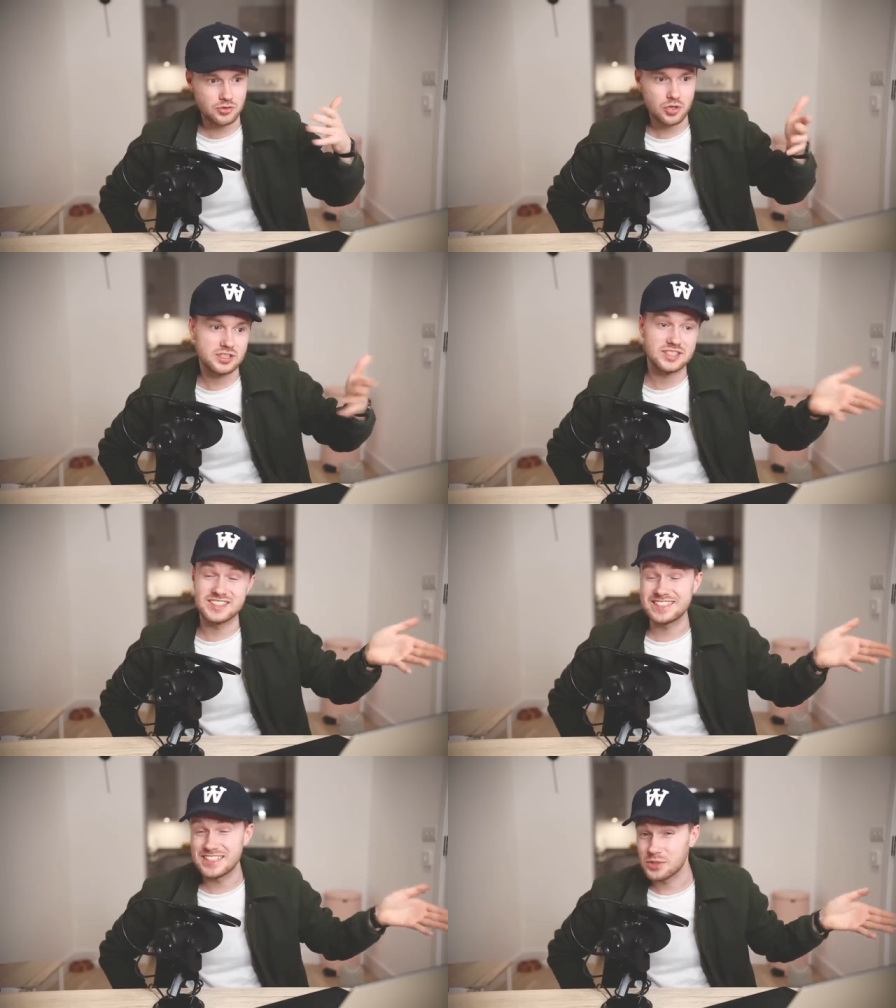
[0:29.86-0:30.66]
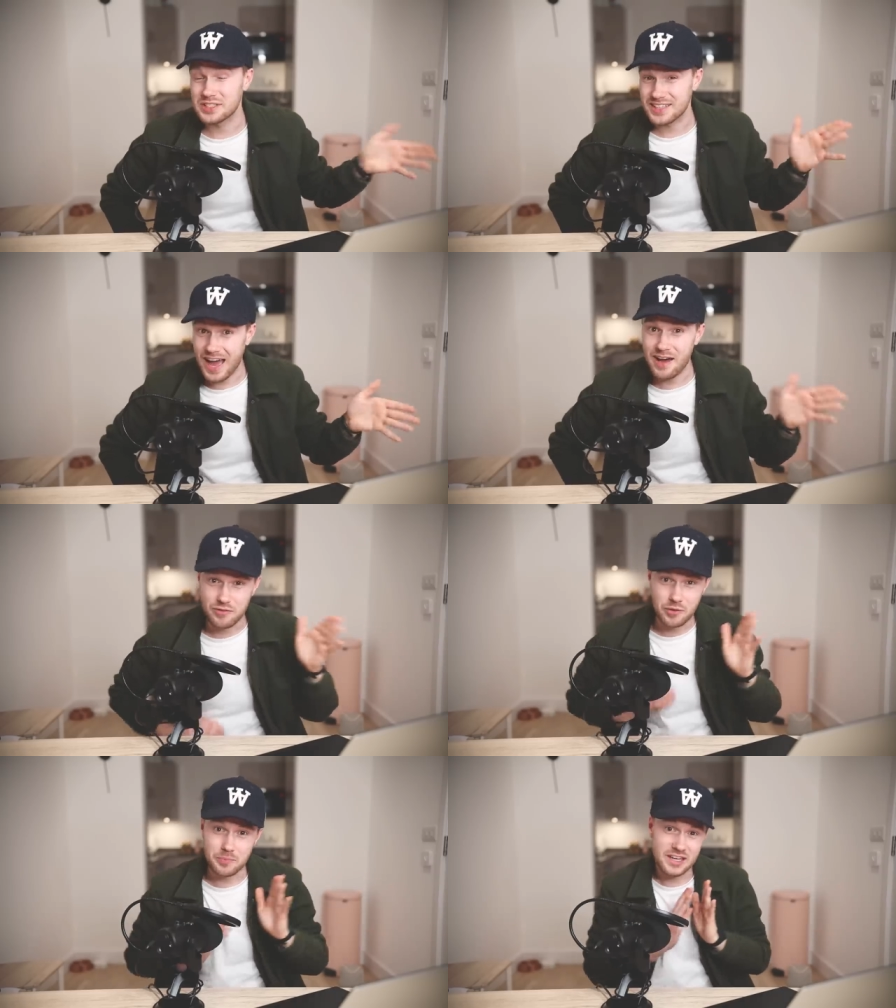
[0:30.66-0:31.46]
I've tried to distinguish that
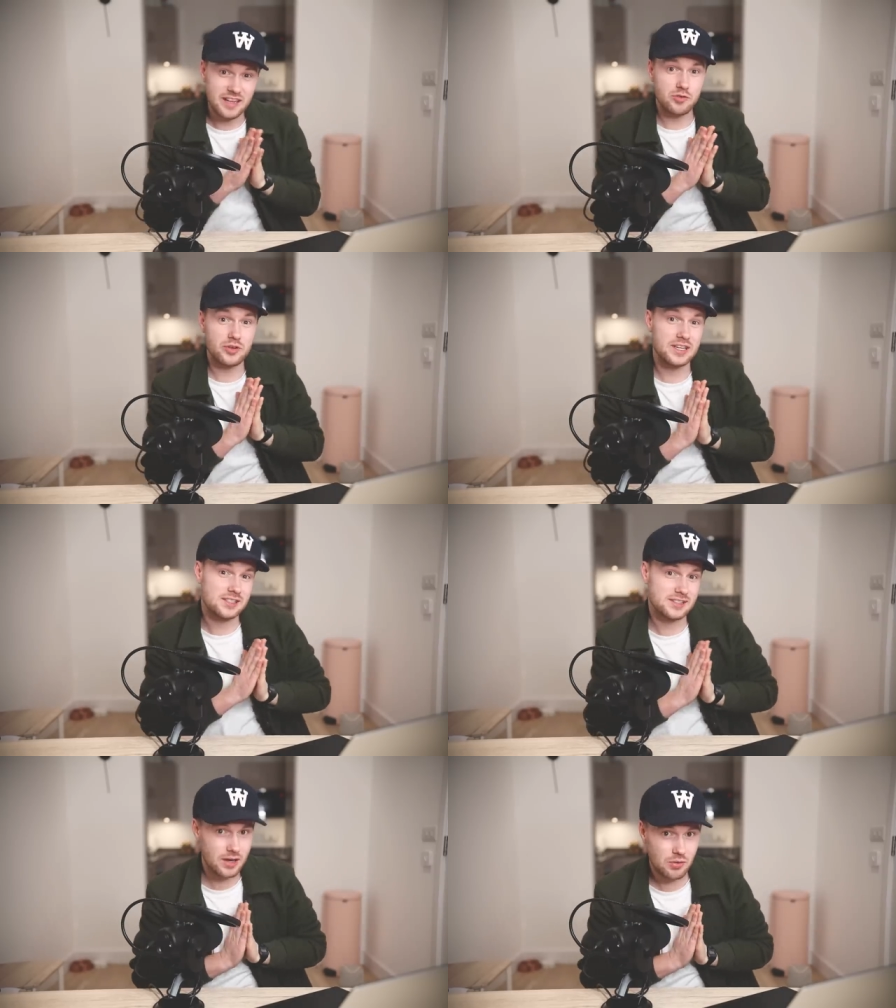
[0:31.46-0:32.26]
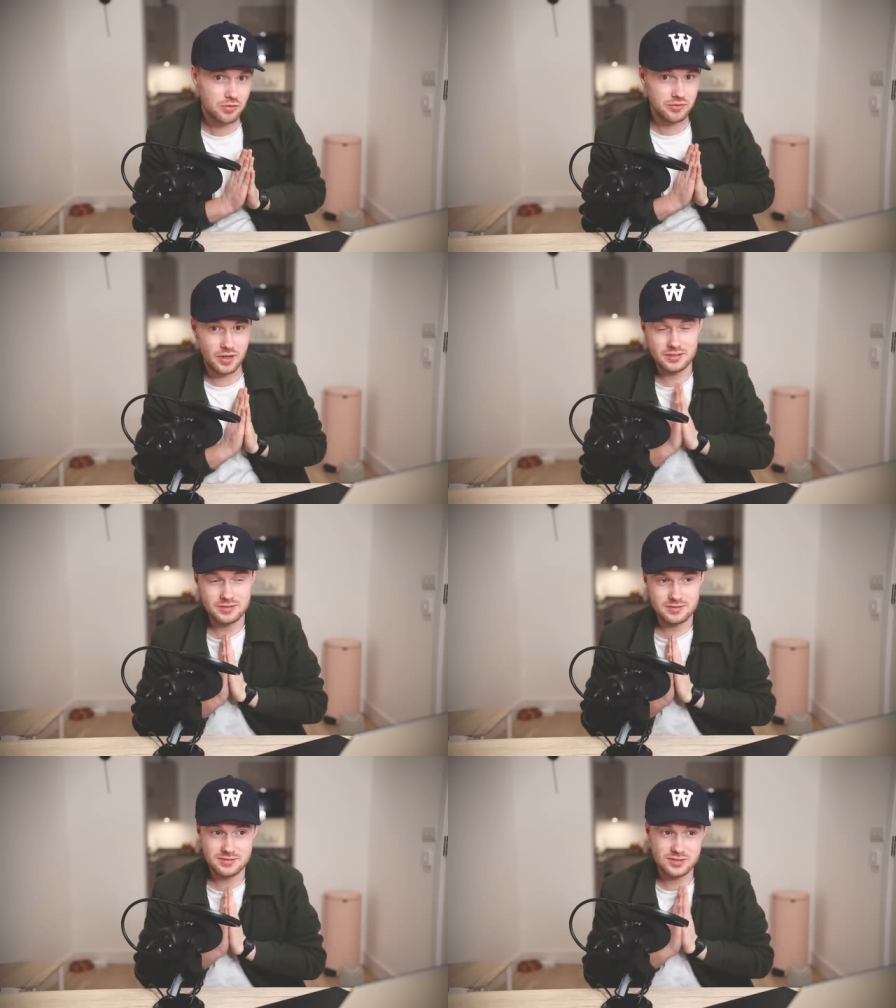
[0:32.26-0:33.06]
from the livery itself
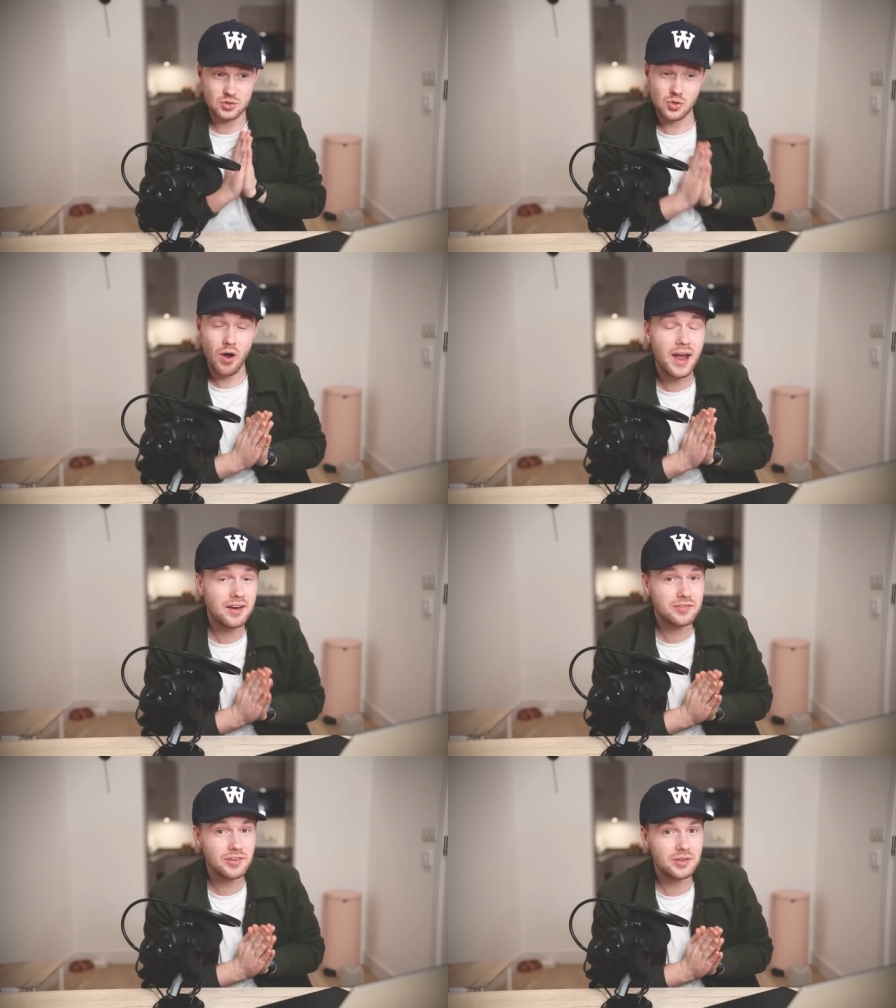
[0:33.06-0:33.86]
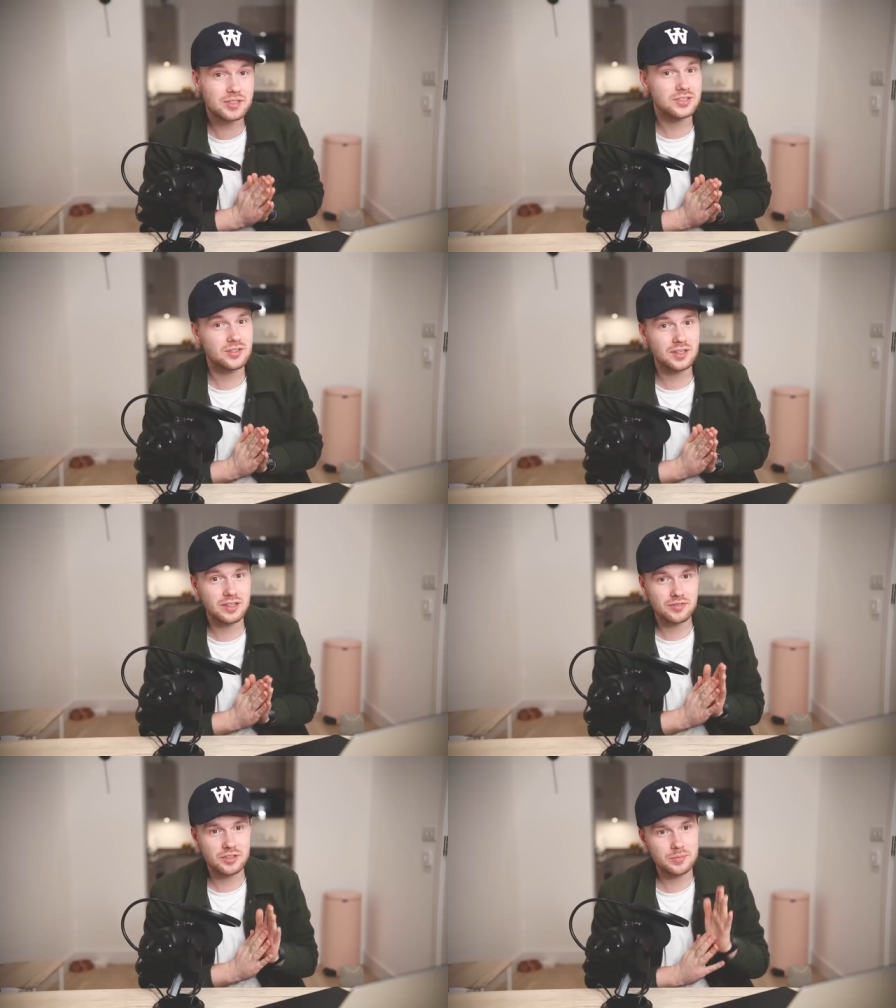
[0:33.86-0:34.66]
and try and focus on the
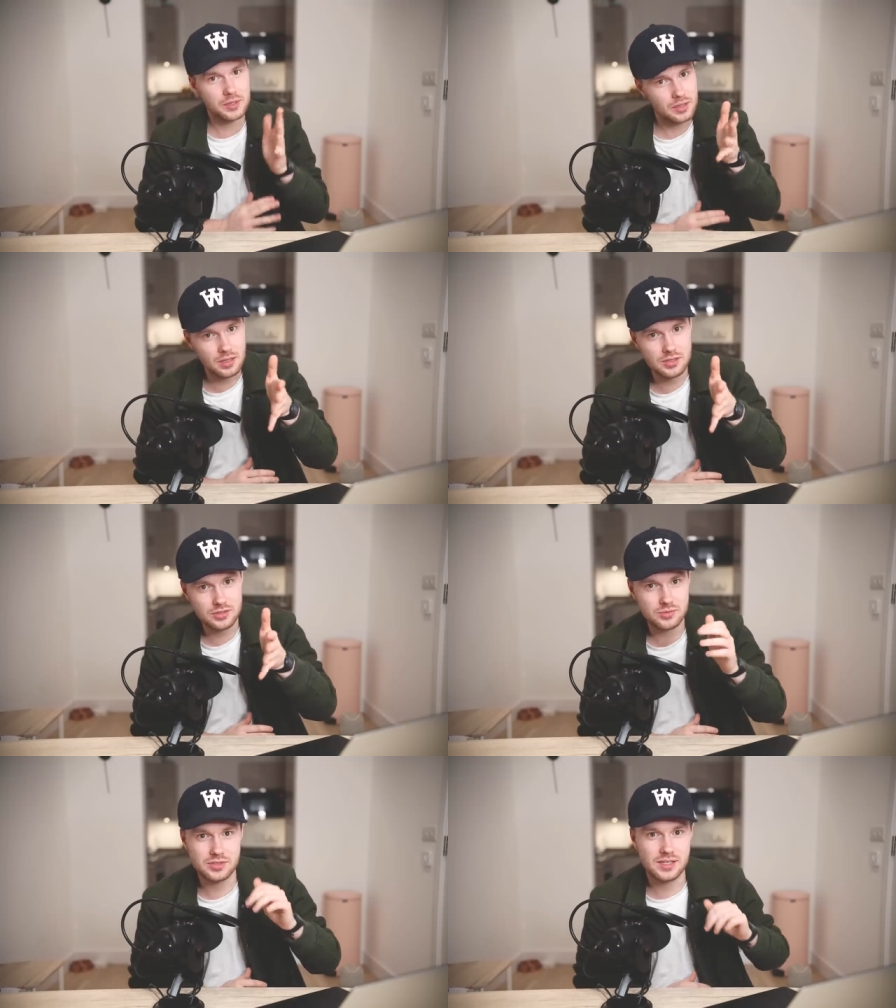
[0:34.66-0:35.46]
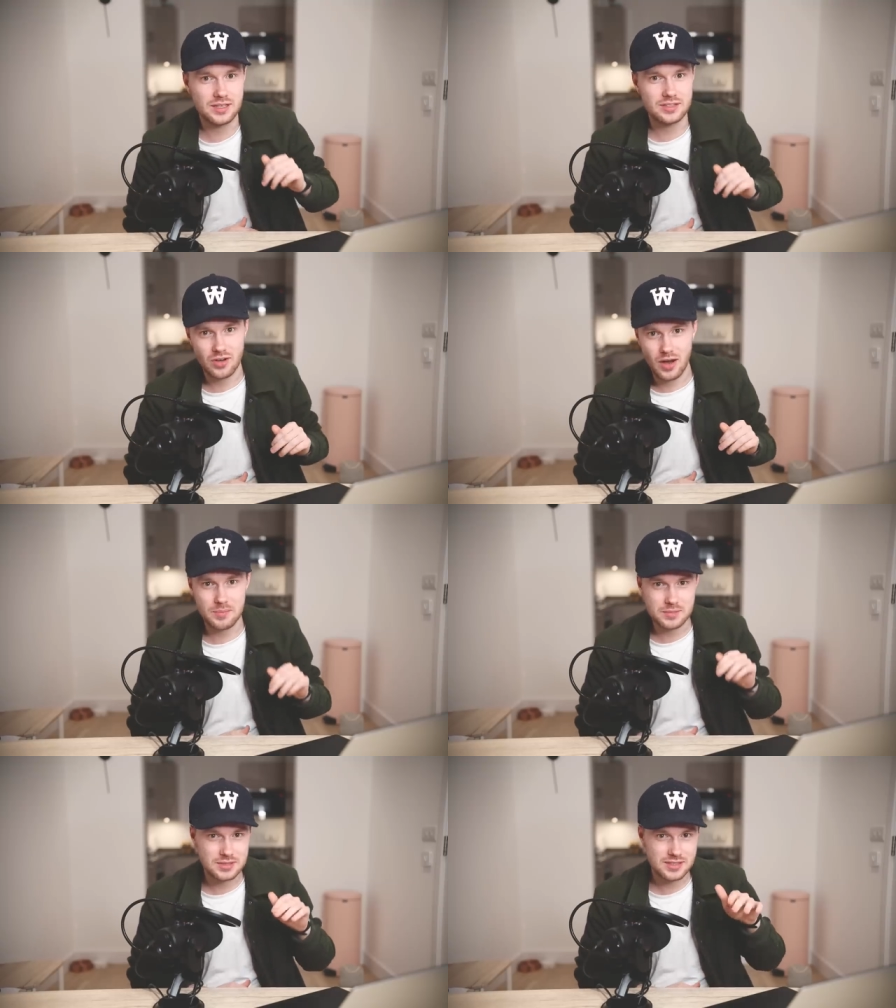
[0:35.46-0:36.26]
livery, but as you'll see at
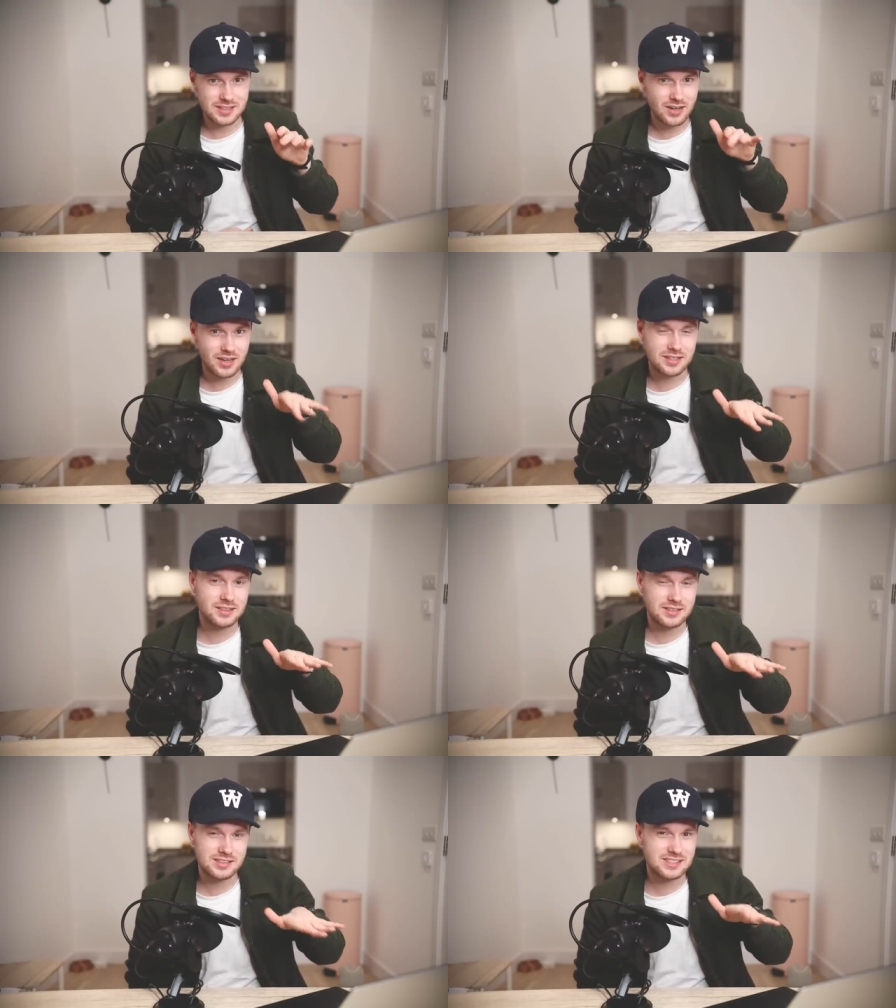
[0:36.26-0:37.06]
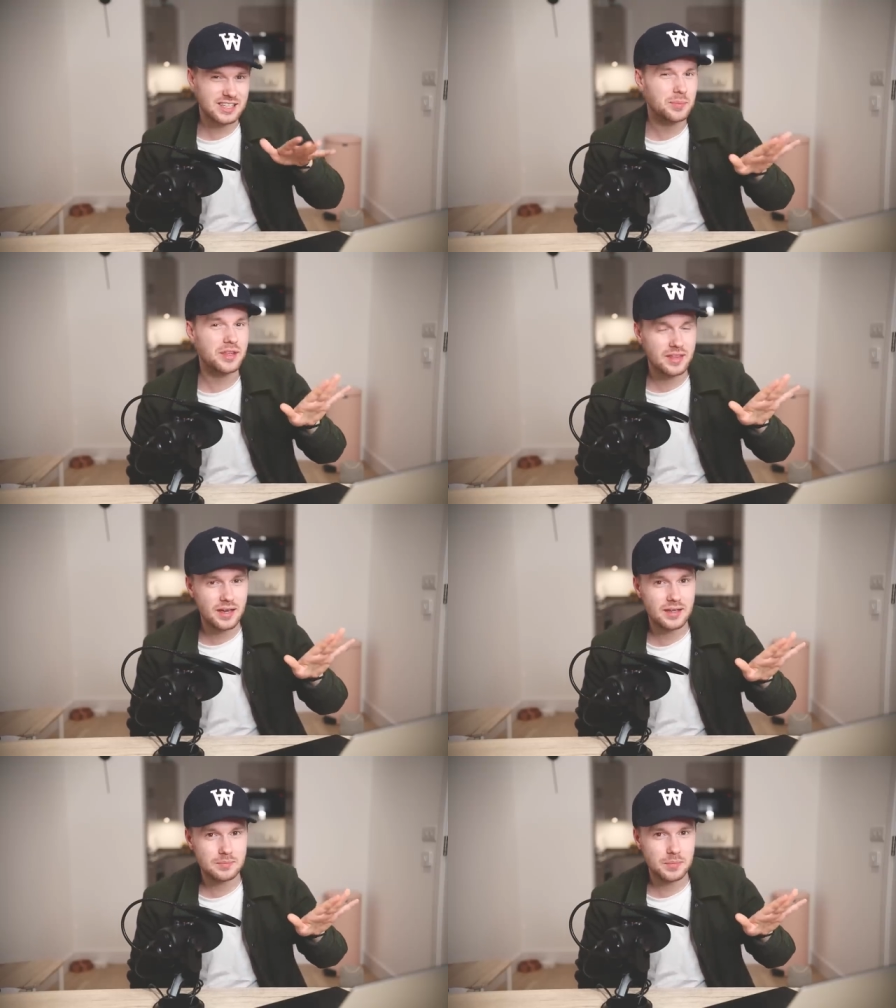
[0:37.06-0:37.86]
times, it kind of does slip in there.